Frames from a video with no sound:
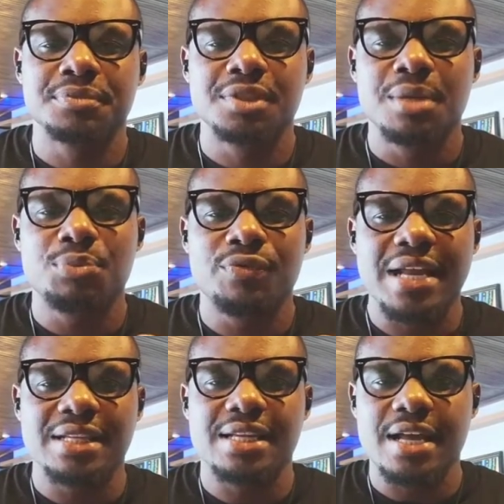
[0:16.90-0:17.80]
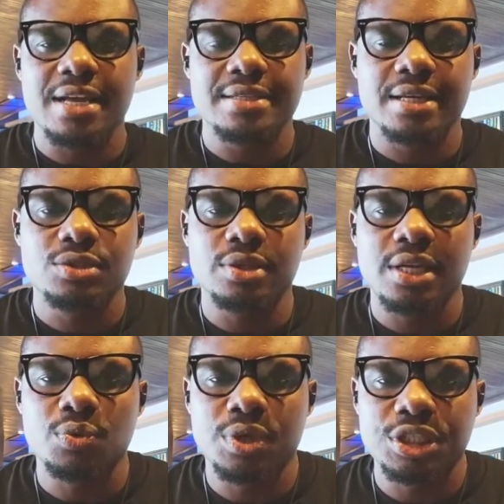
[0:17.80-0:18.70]
providing an answer to
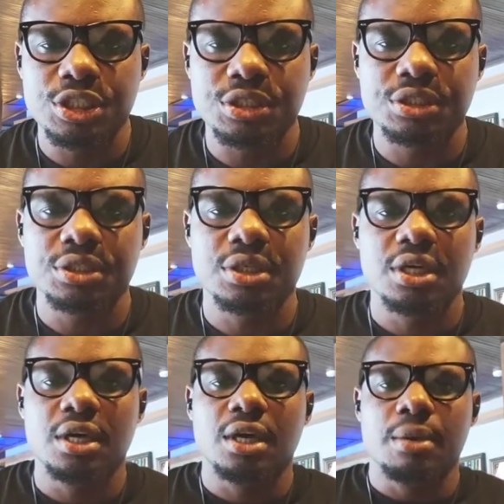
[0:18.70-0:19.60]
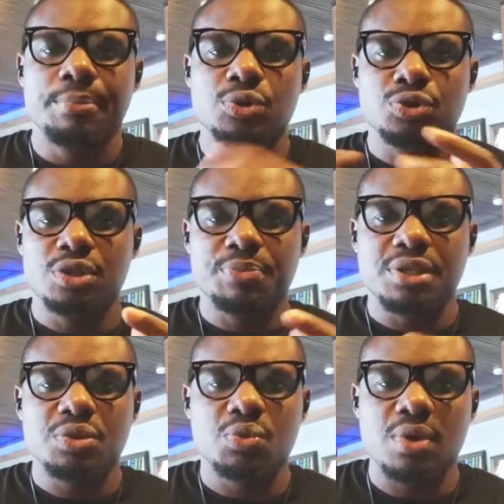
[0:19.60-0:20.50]
that question, both to the
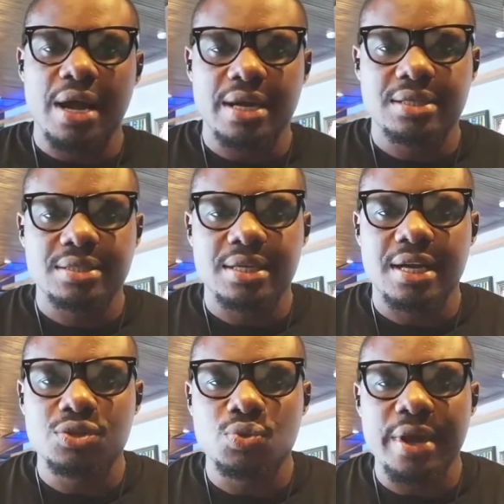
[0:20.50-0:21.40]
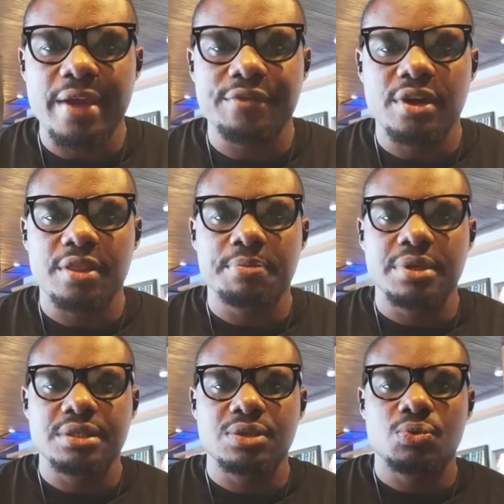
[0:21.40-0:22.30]
person who asked and to every other
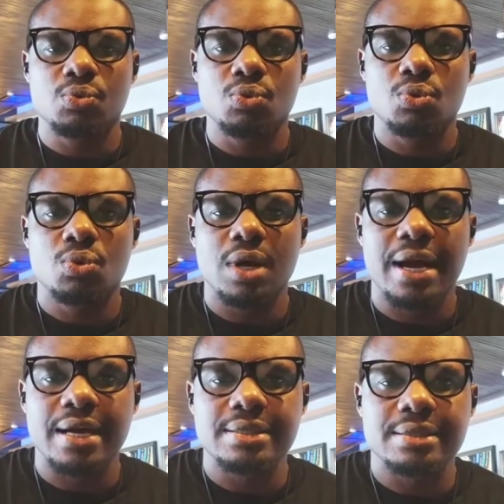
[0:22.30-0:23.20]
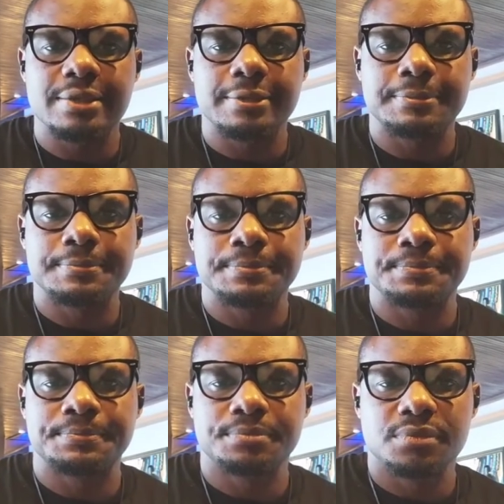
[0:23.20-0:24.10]
person who has
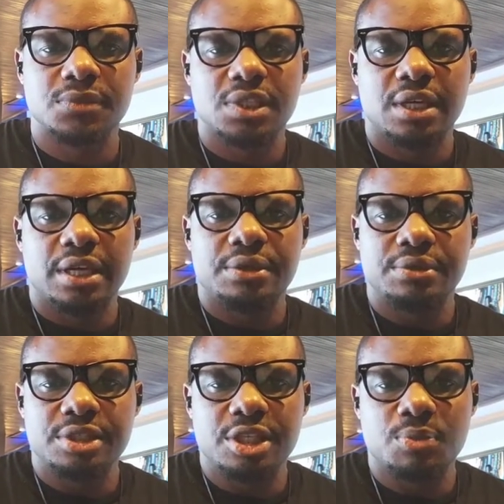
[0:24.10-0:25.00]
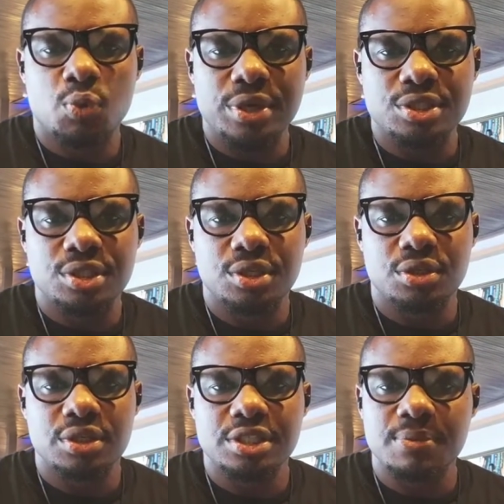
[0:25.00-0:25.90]
the same question
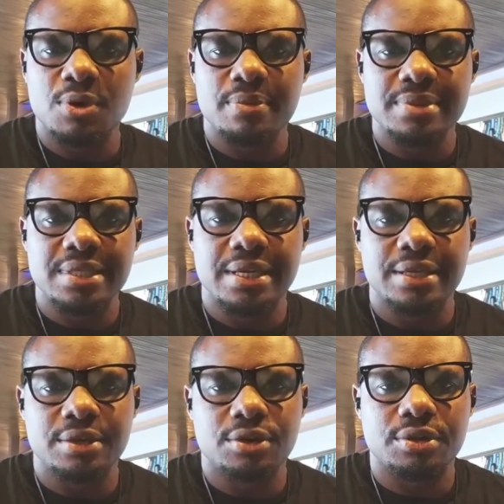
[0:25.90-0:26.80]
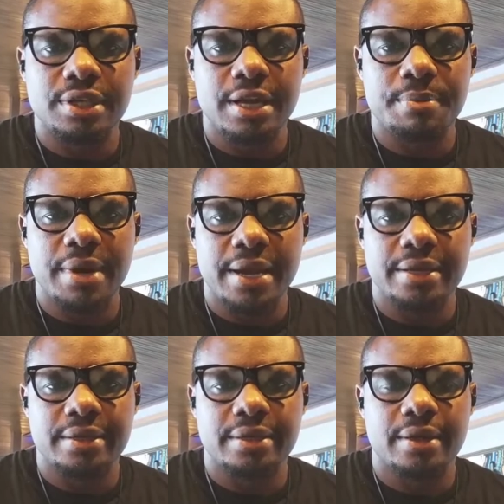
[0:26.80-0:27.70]
or the same concern on their
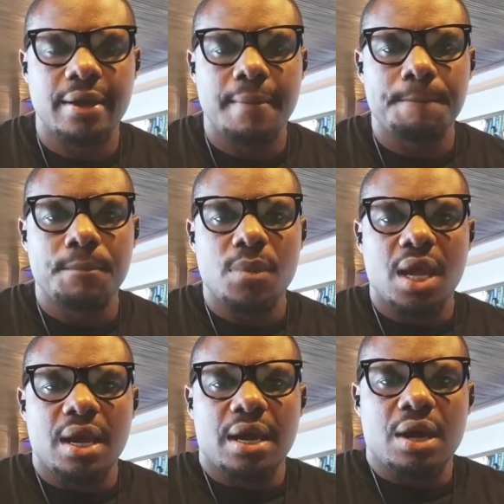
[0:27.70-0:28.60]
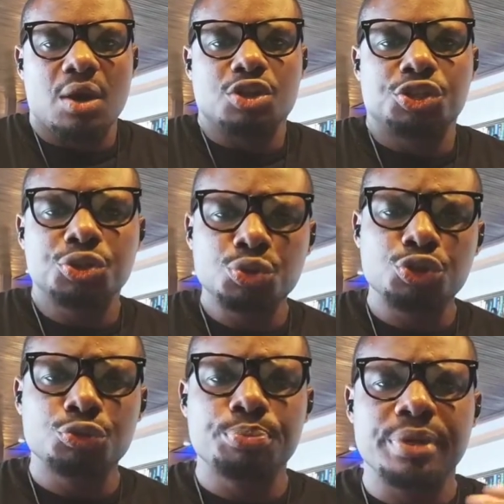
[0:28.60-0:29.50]
mind. Should
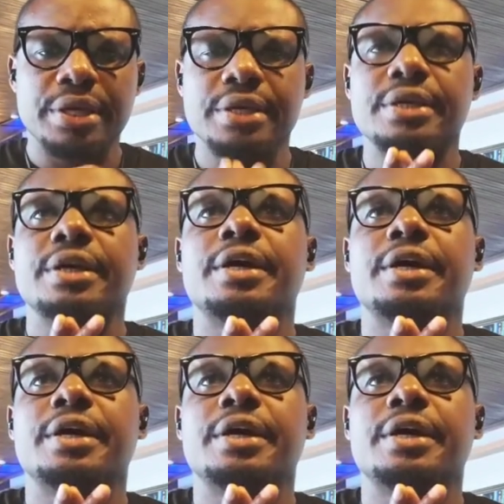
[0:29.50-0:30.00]
you be